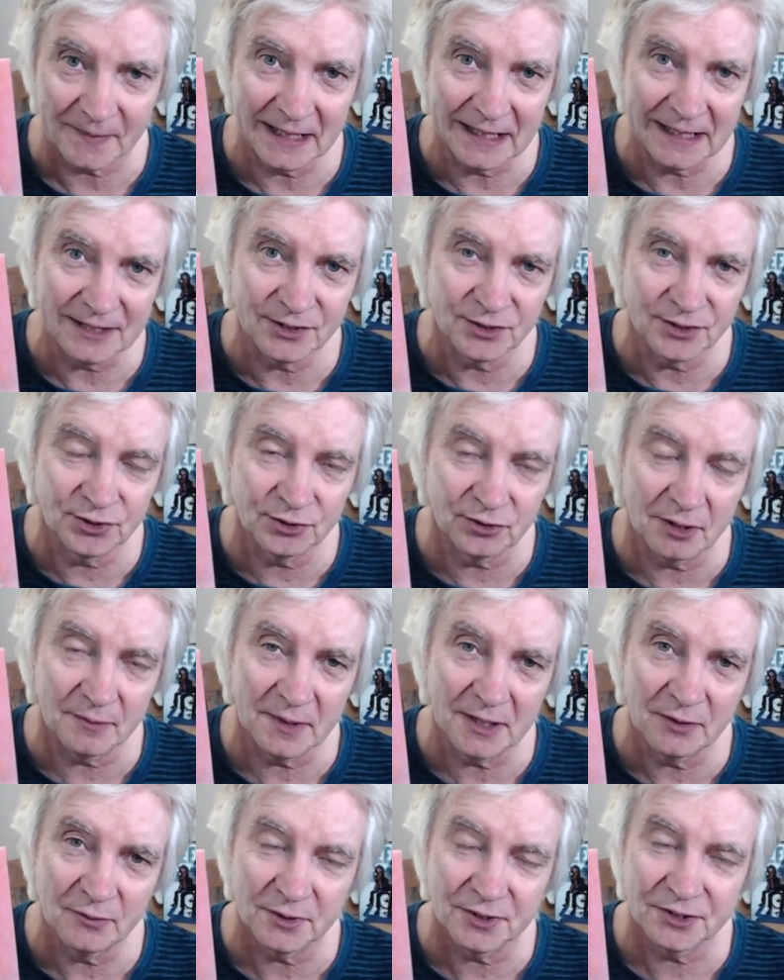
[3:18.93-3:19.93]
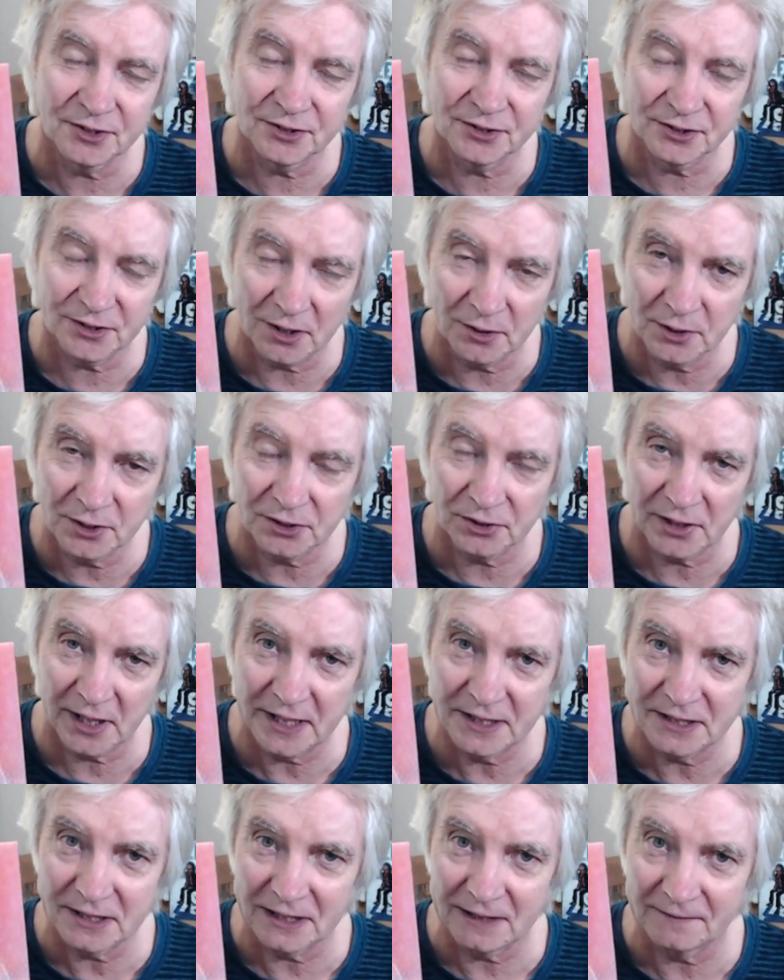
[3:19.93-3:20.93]
His drumming was so
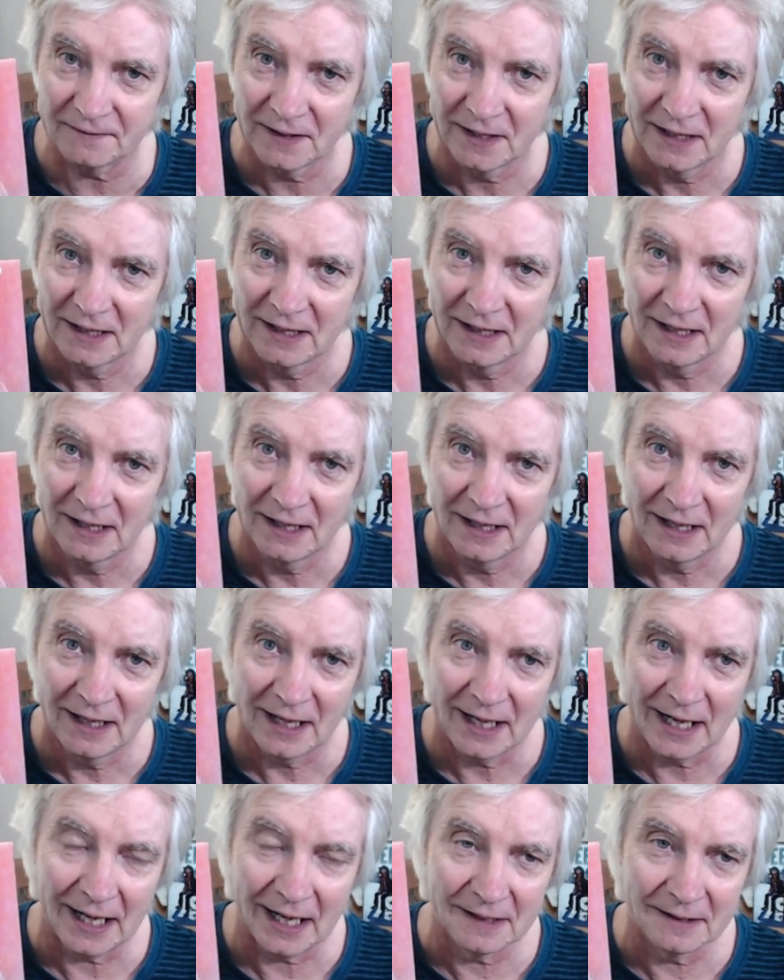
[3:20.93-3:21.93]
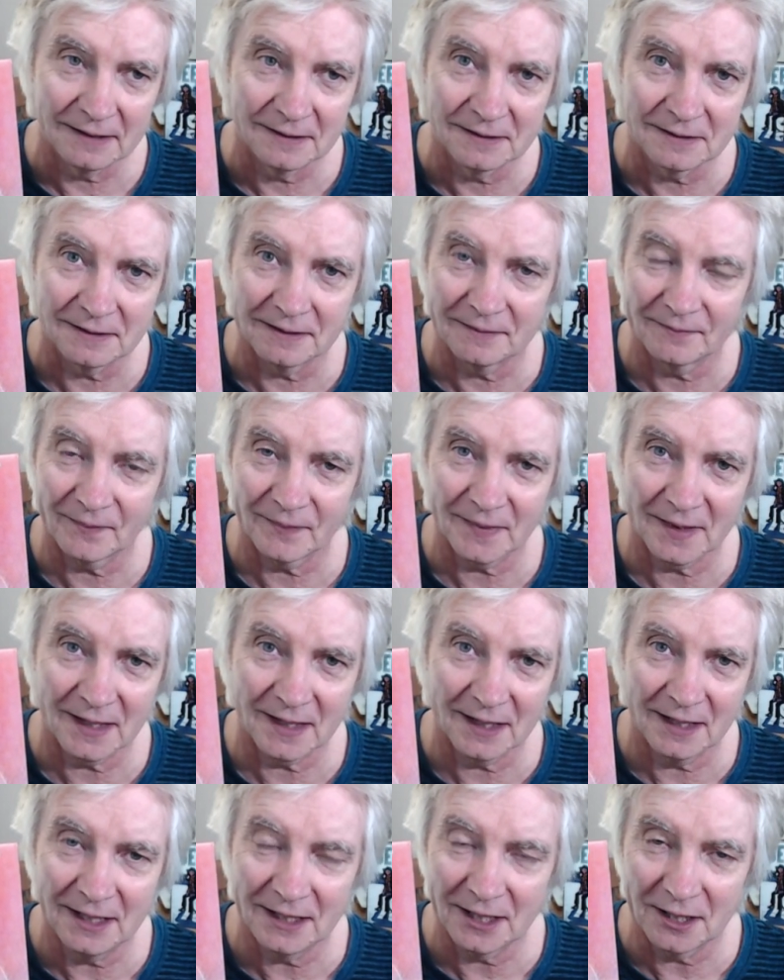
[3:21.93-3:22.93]
creative and,
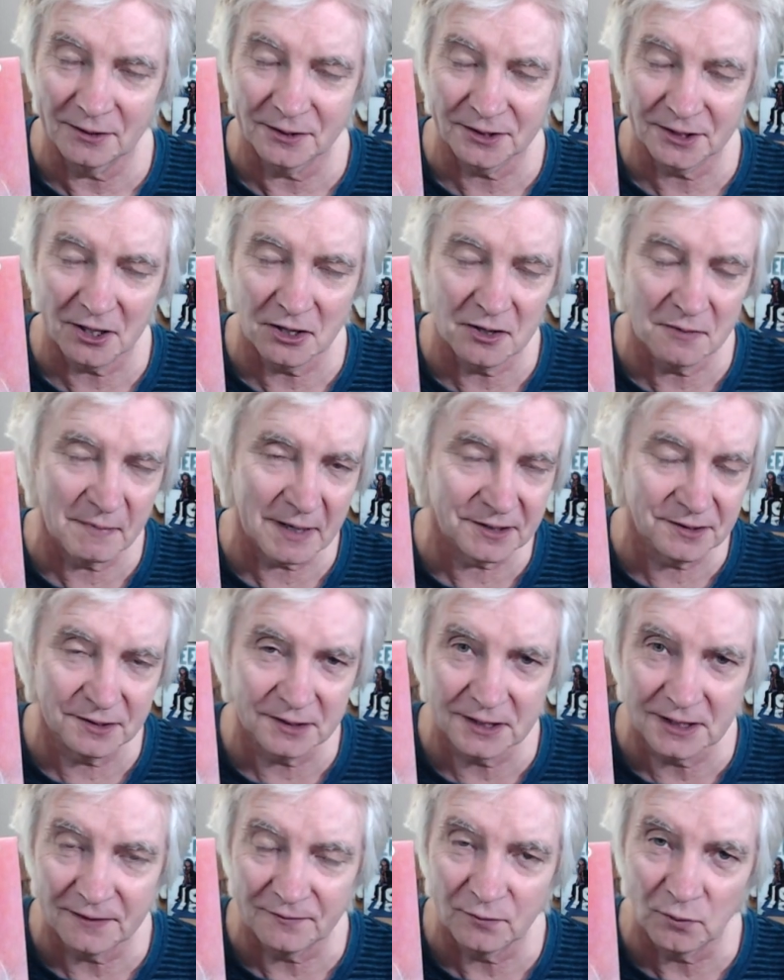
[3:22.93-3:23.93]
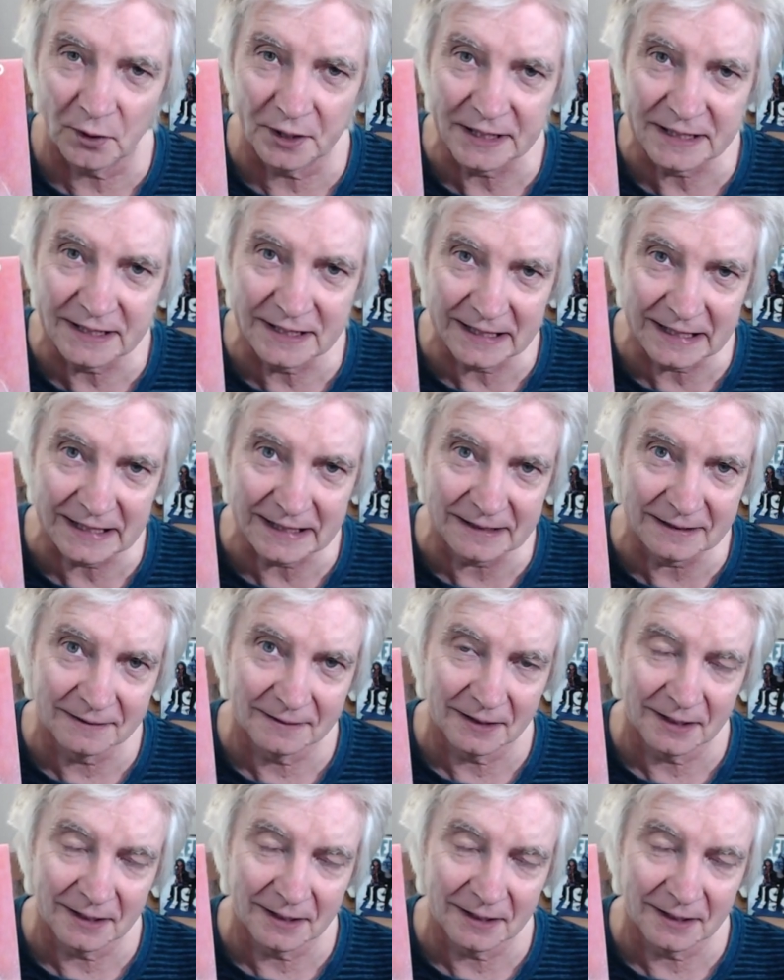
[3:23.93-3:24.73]
you know, so imaginative in what he did,